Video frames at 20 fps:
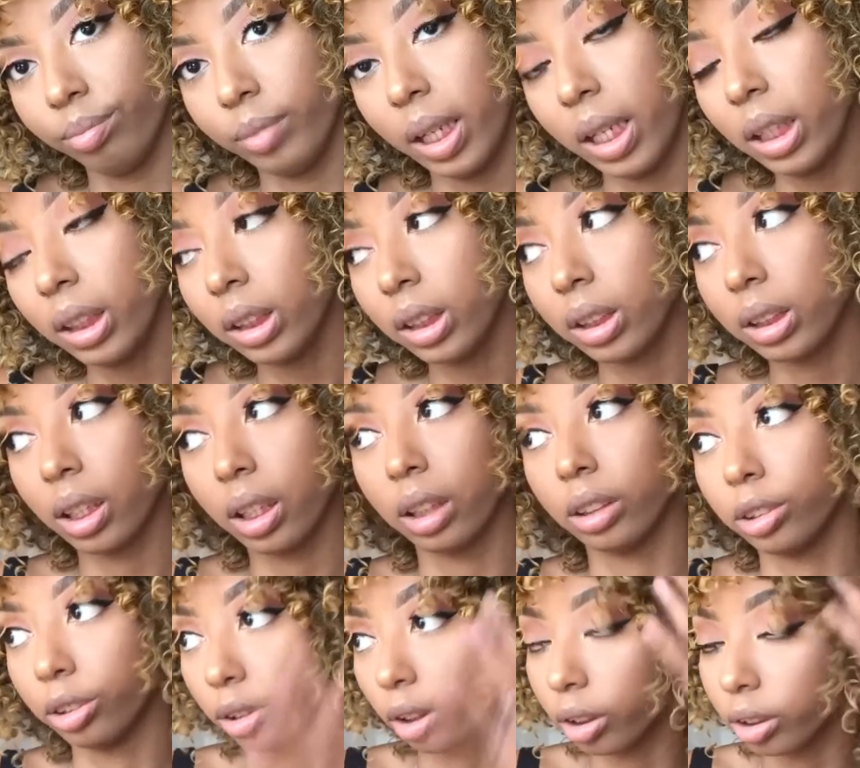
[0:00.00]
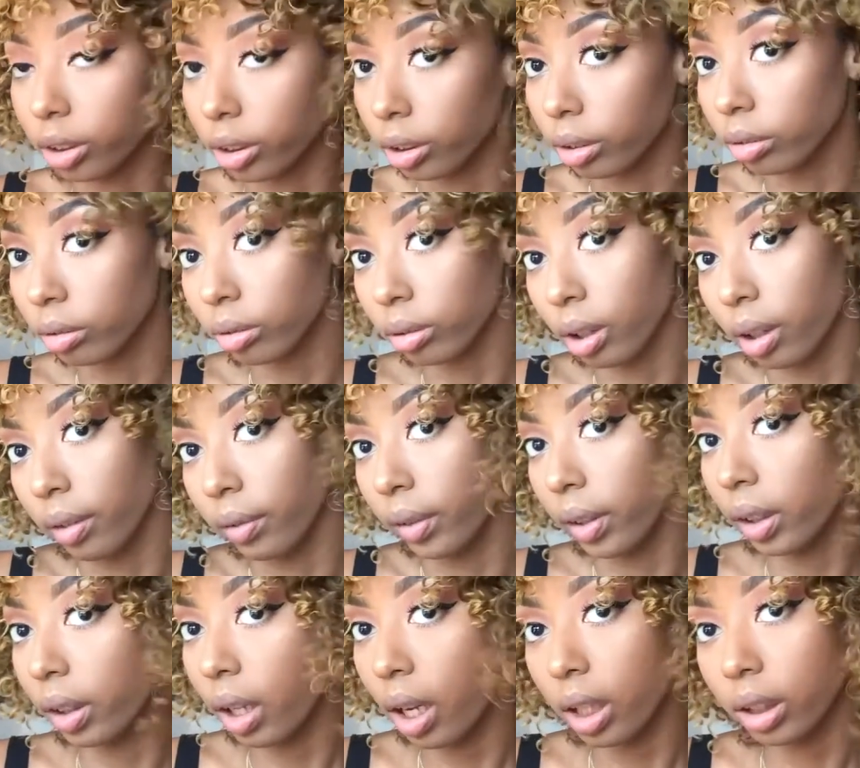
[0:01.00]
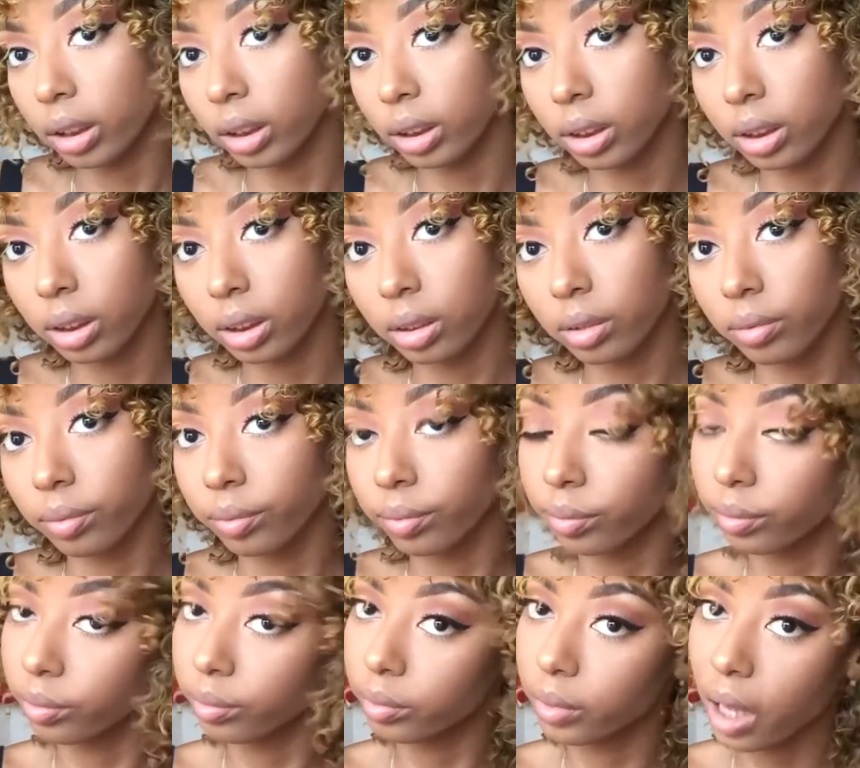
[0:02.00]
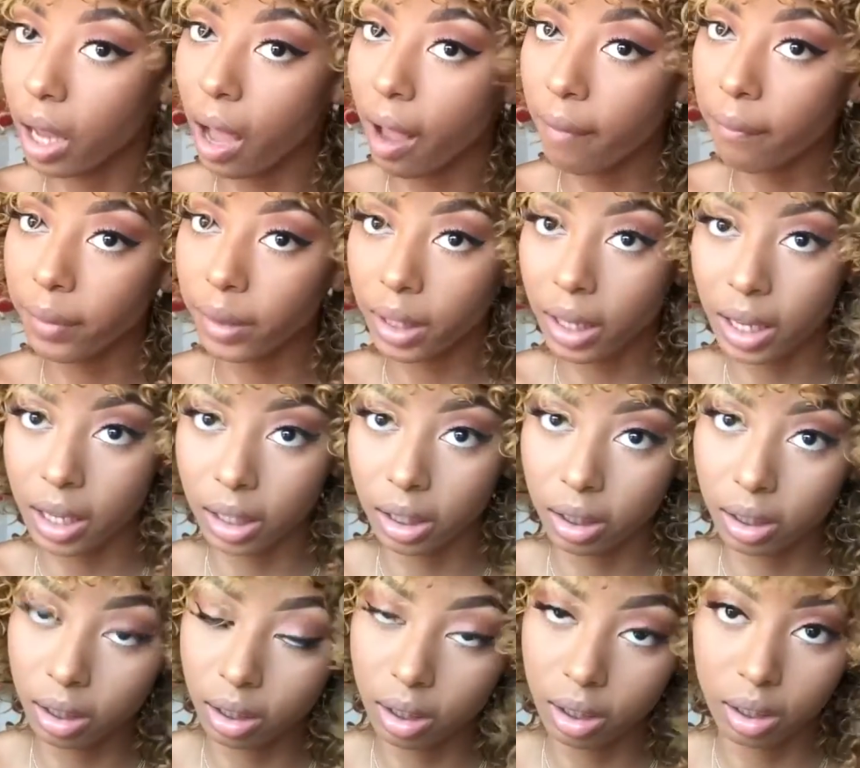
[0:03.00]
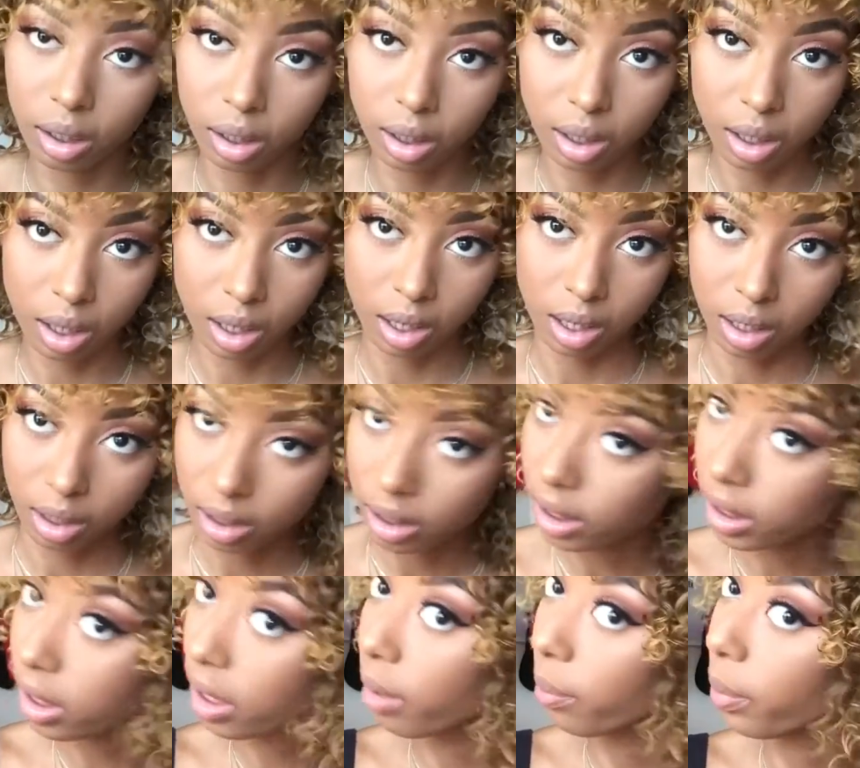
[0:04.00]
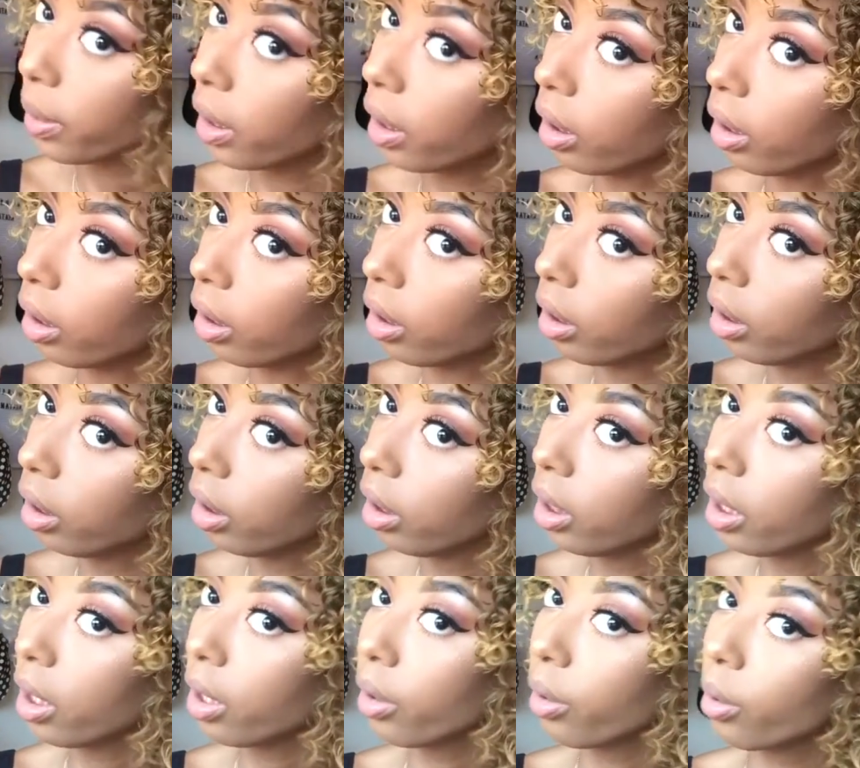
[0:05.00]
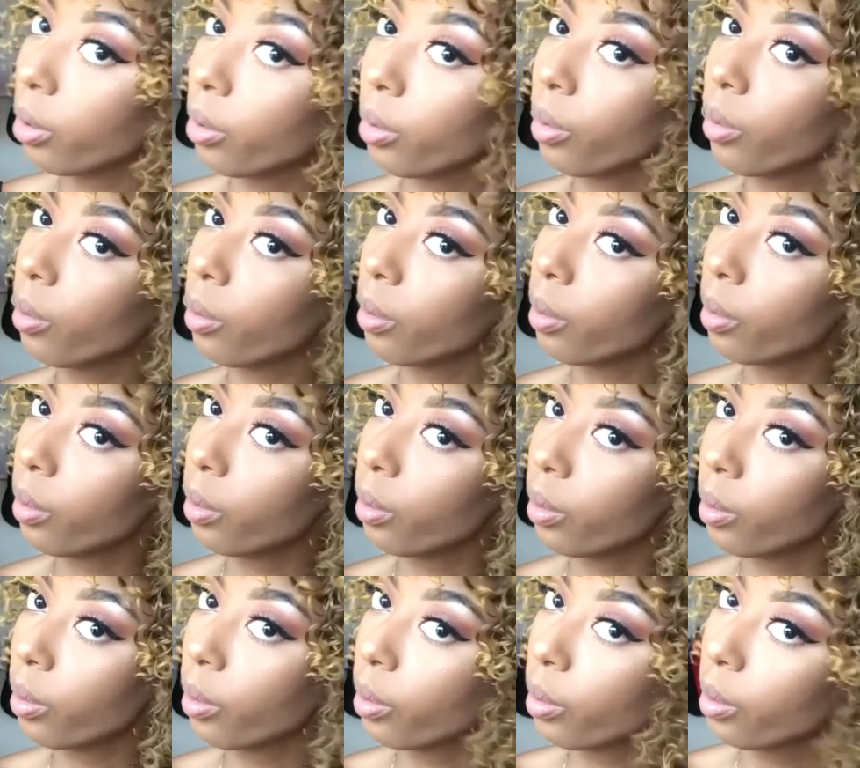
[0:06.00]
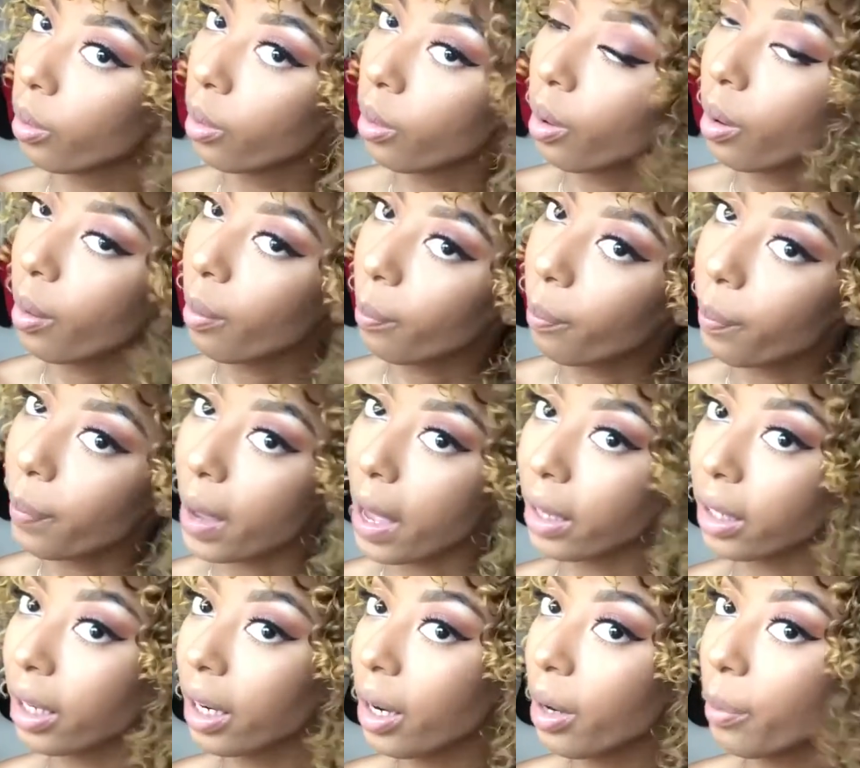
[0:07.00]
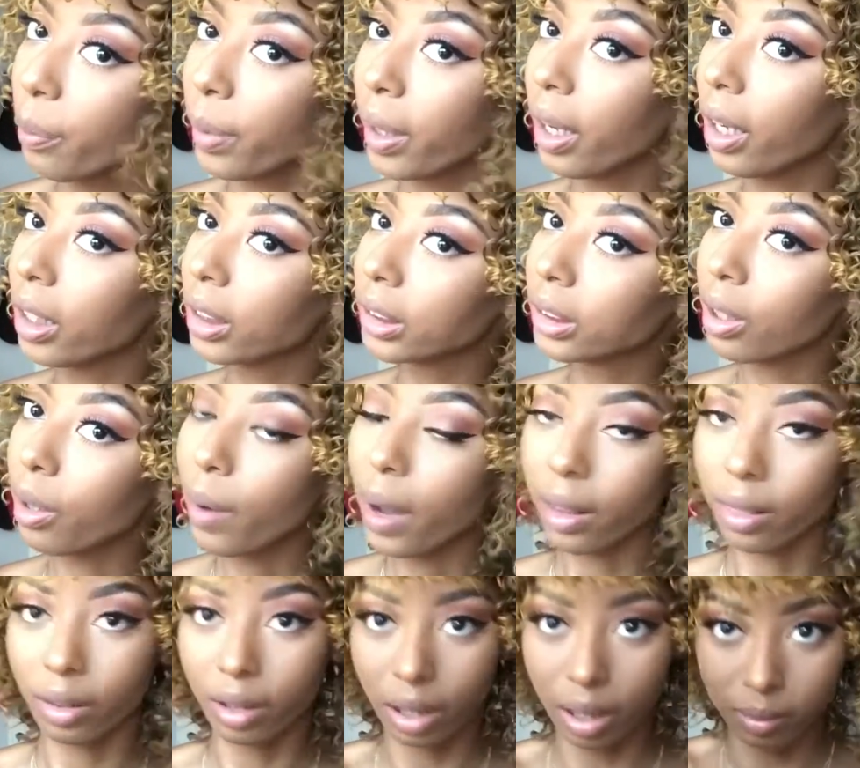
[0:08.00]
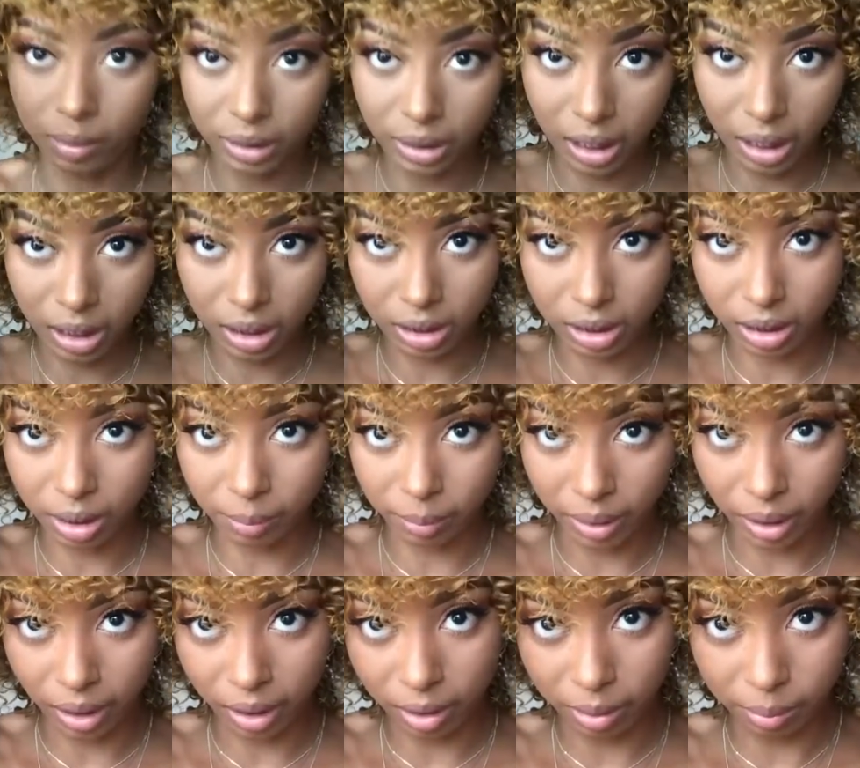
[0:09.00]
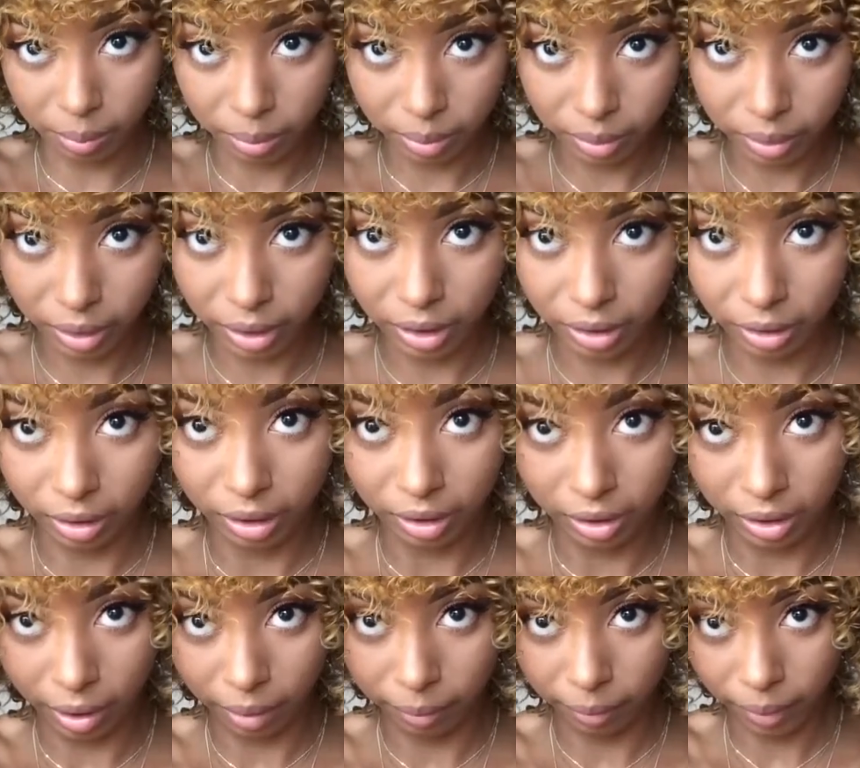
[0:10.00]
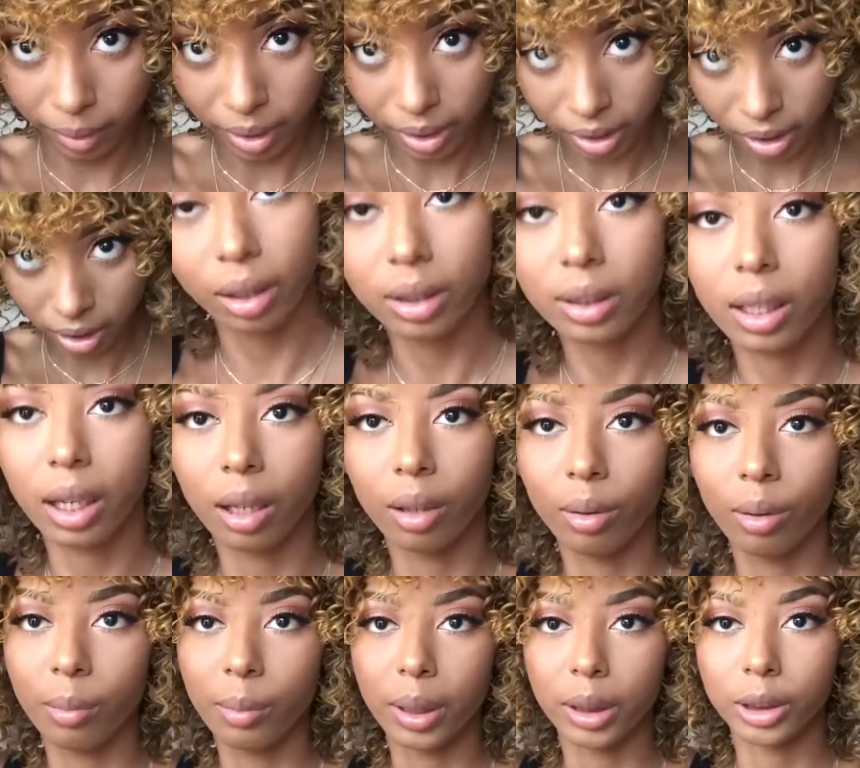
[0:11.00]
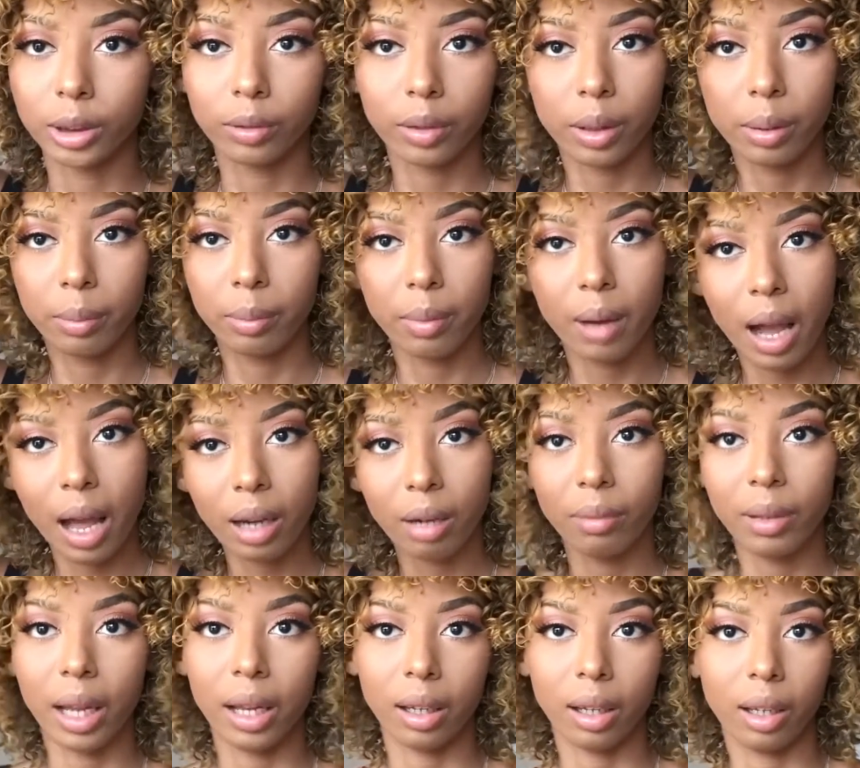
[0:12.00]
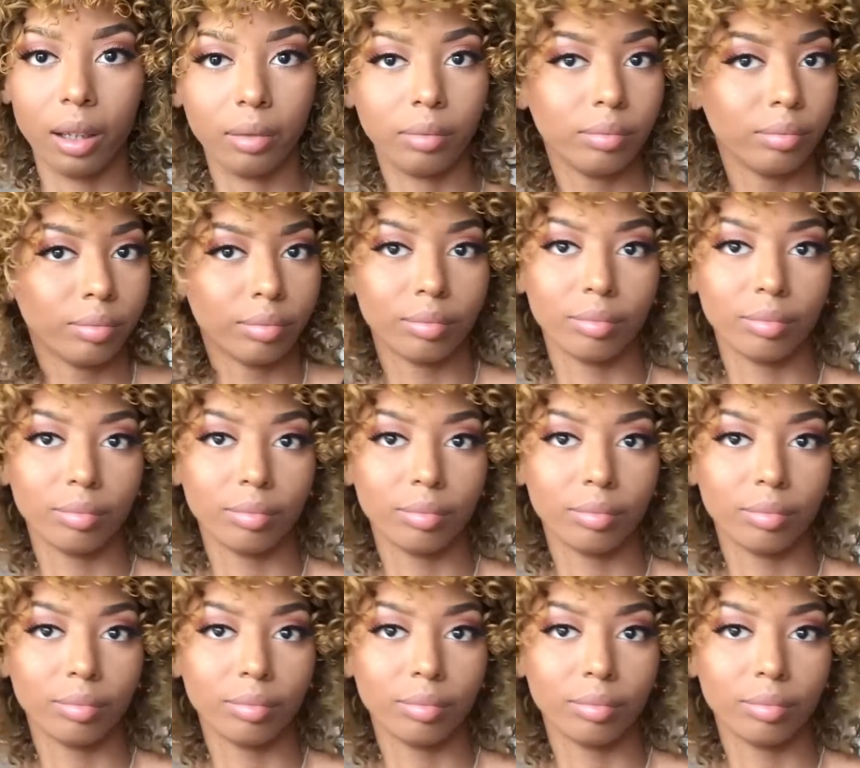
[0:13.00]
It's just the construction of it. I feel like this could be a little better, being as though I thought I was getting something completely different. It's like a little mushroom. I don't like it.